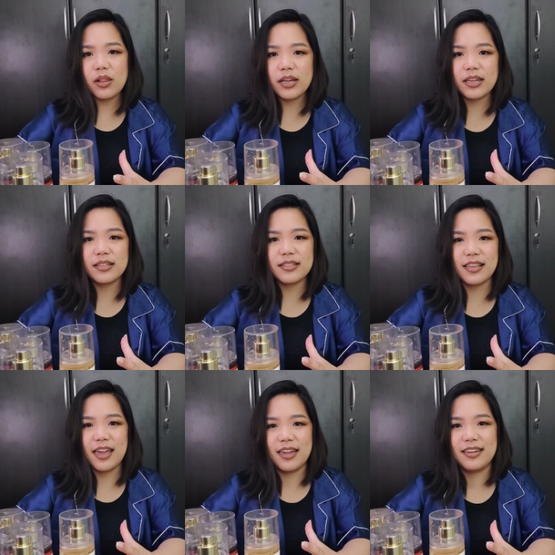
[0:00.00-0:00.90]
all I can
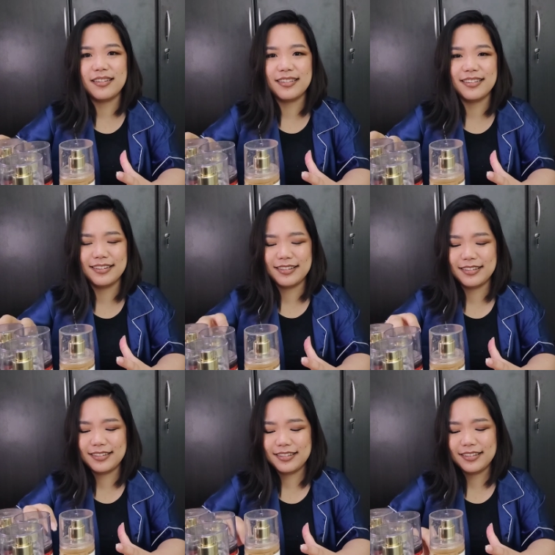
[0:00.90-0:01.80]
say.
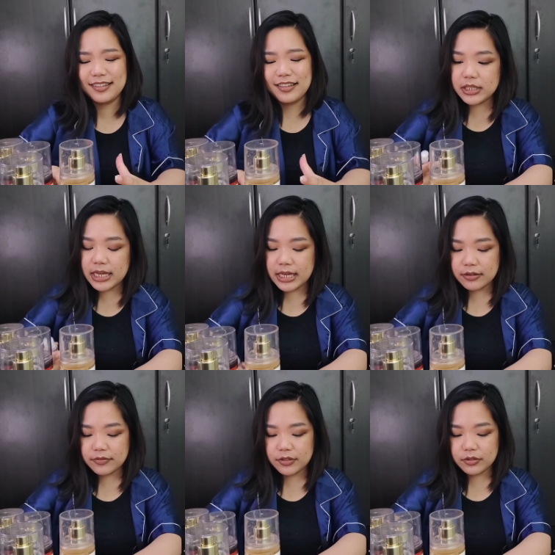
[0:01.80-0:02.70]
We
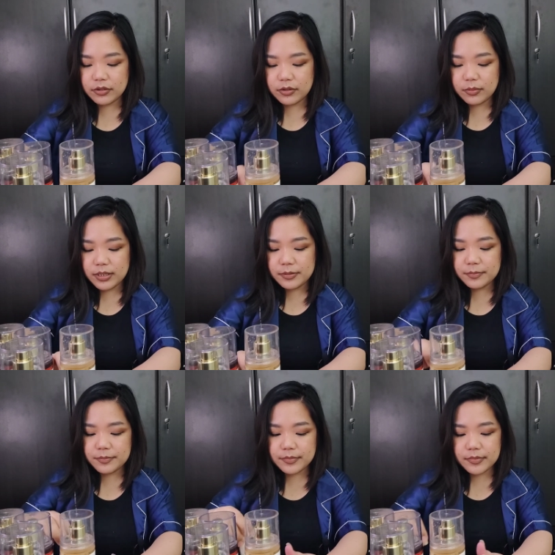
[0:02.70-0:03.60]
have another one.